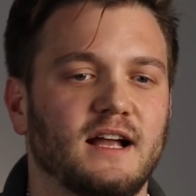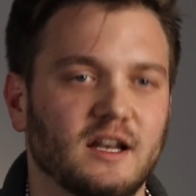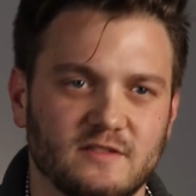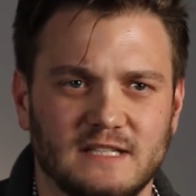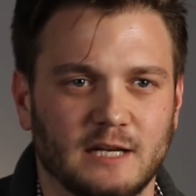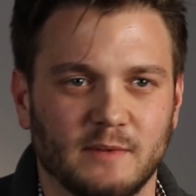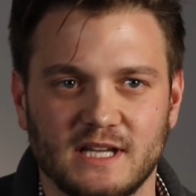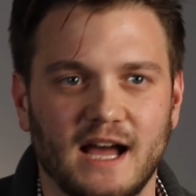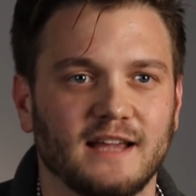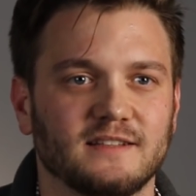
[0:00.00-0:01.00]
kind of
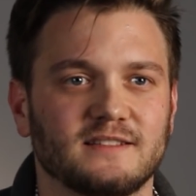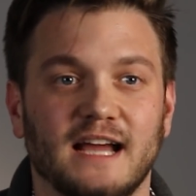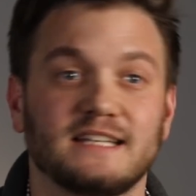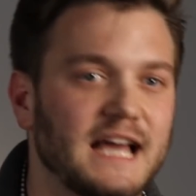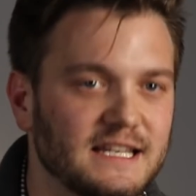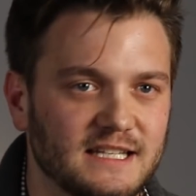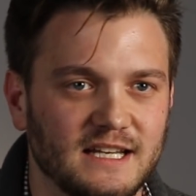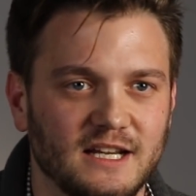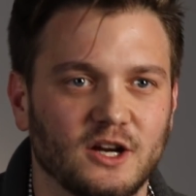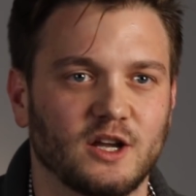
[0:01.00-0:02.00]
stigmatized
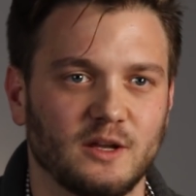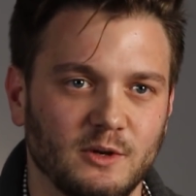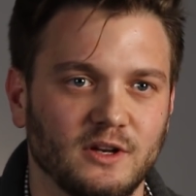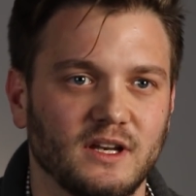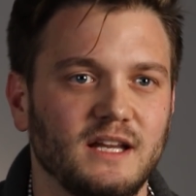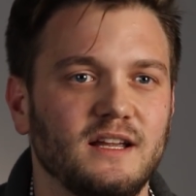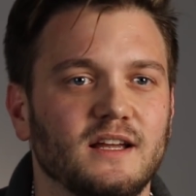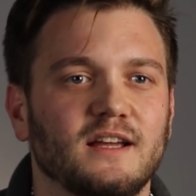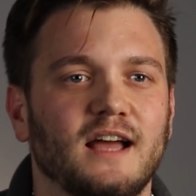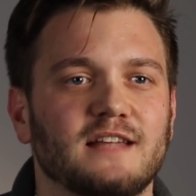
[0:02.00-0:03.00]
identity or community
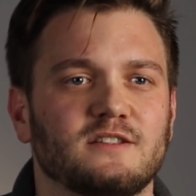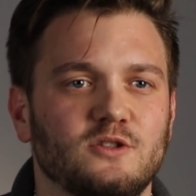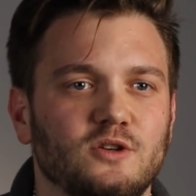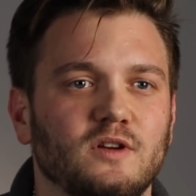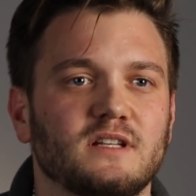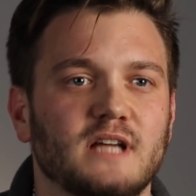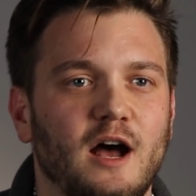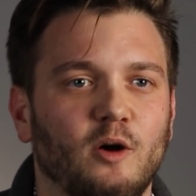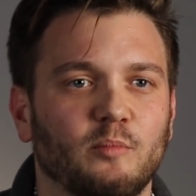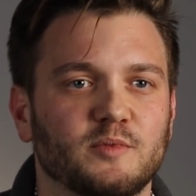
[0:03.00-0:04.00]
has a duty to
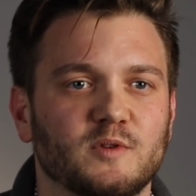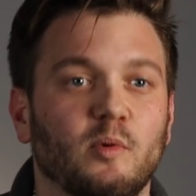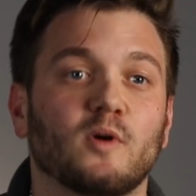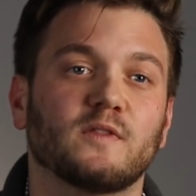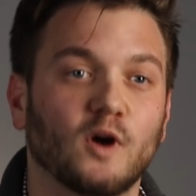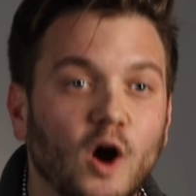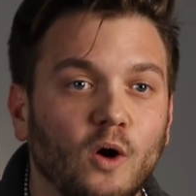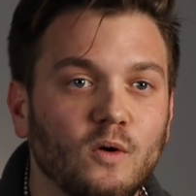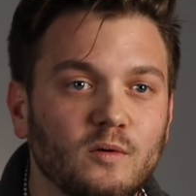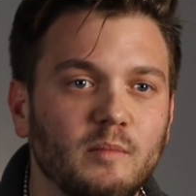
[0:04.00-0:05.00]
help support their
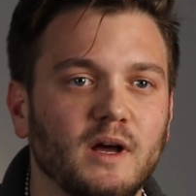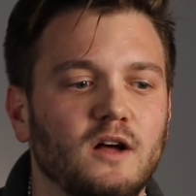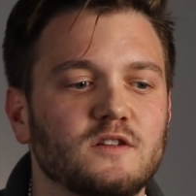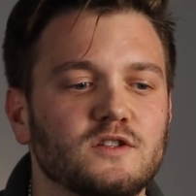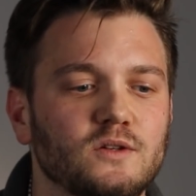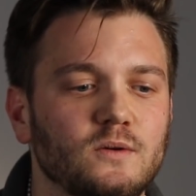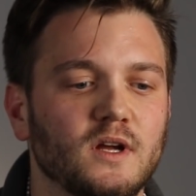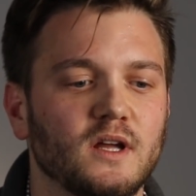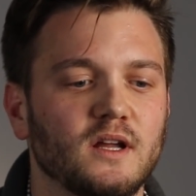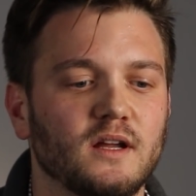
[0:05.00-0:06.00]
own, but also
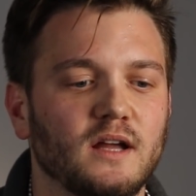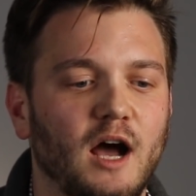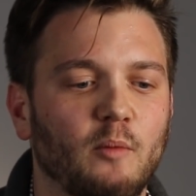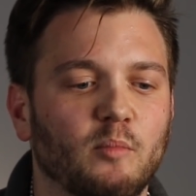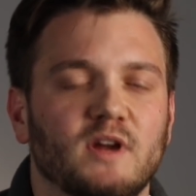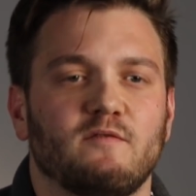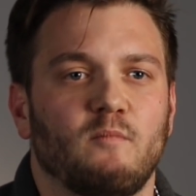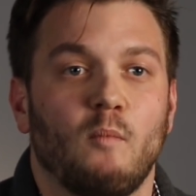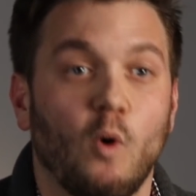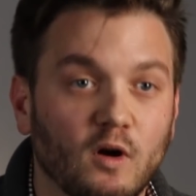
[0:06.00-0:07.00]
help bring
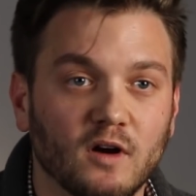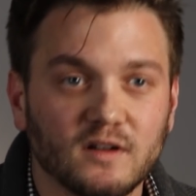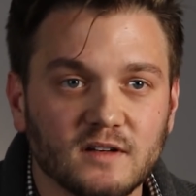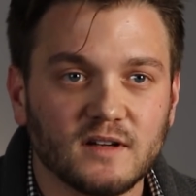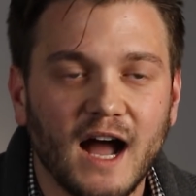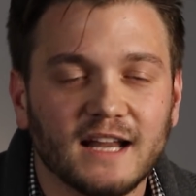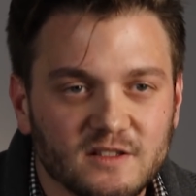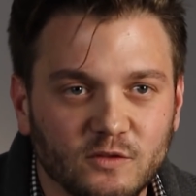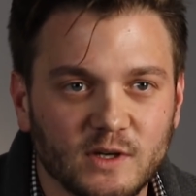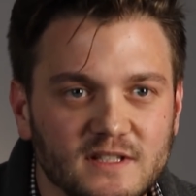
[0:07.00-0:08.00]
more kinds
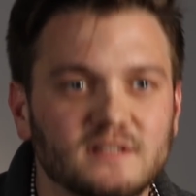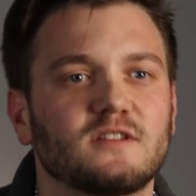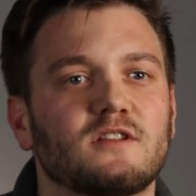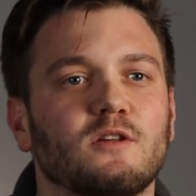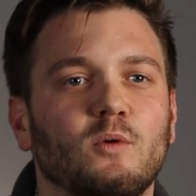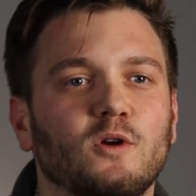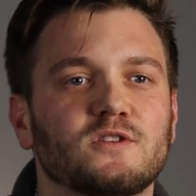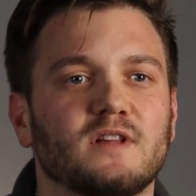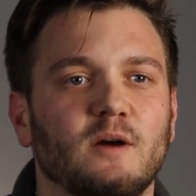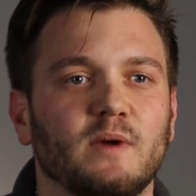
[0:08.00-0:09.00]
of voices into the world
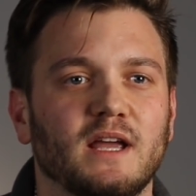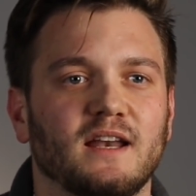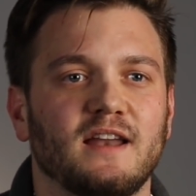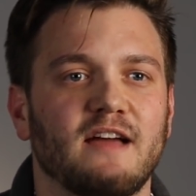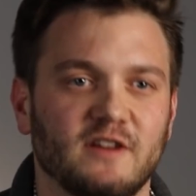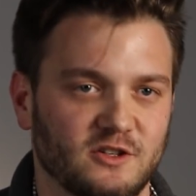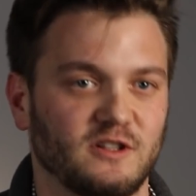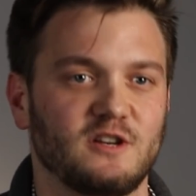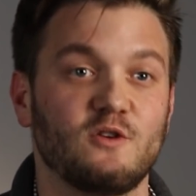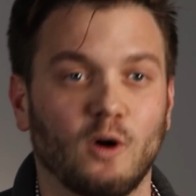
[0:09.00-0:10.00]
so that we can
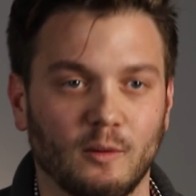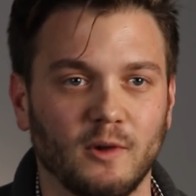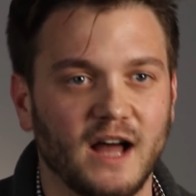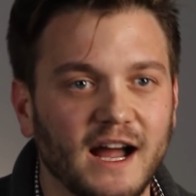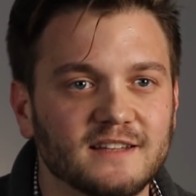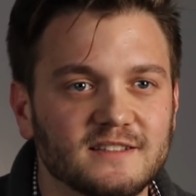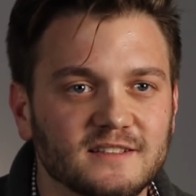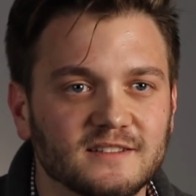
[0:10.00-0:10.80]
eventually normalize